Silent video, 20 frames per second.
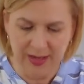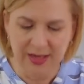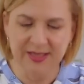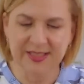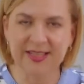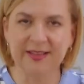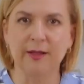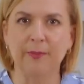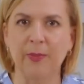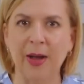
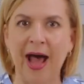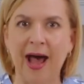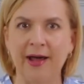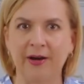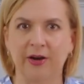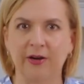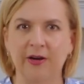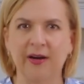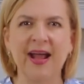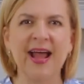to the
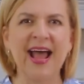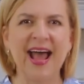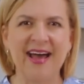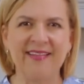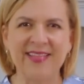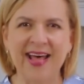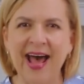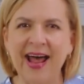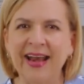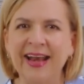batter,
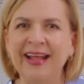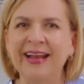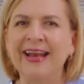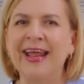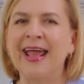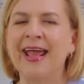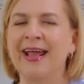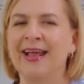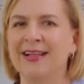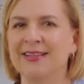and that
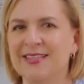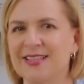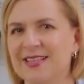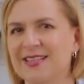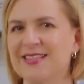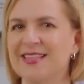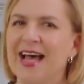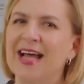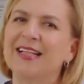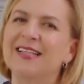
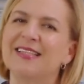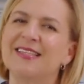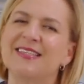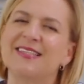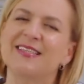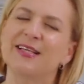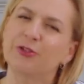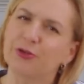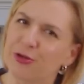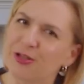enhances that
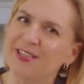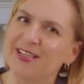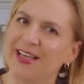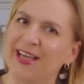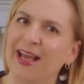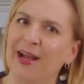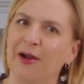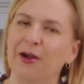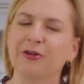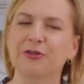citrusy
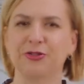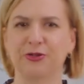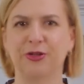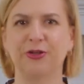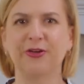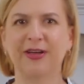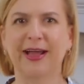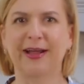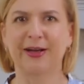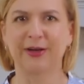character
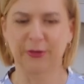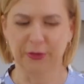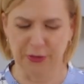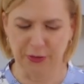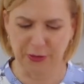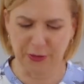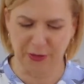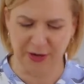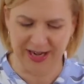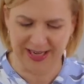you get in
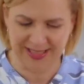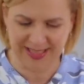Earl Grey